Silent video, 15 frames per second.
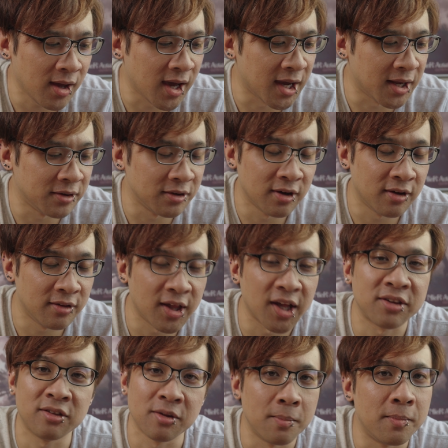And
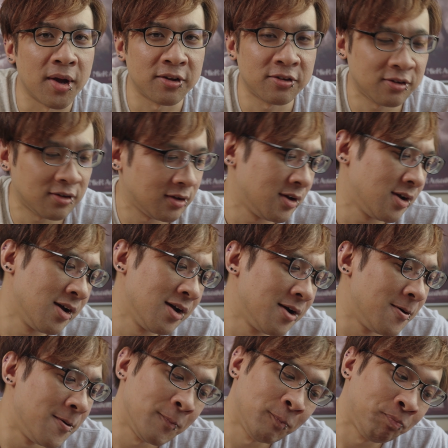that's the best
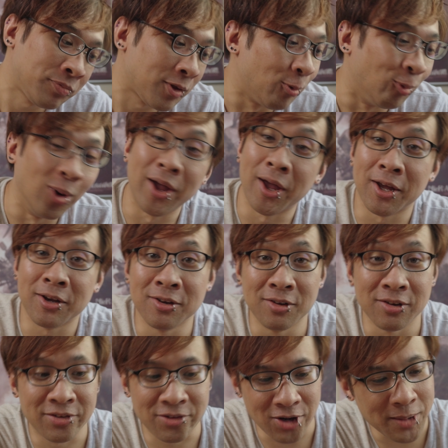way I could
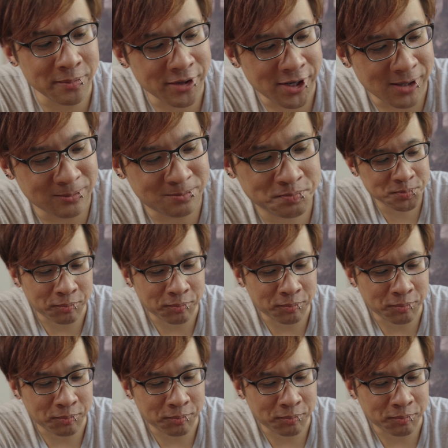describe that.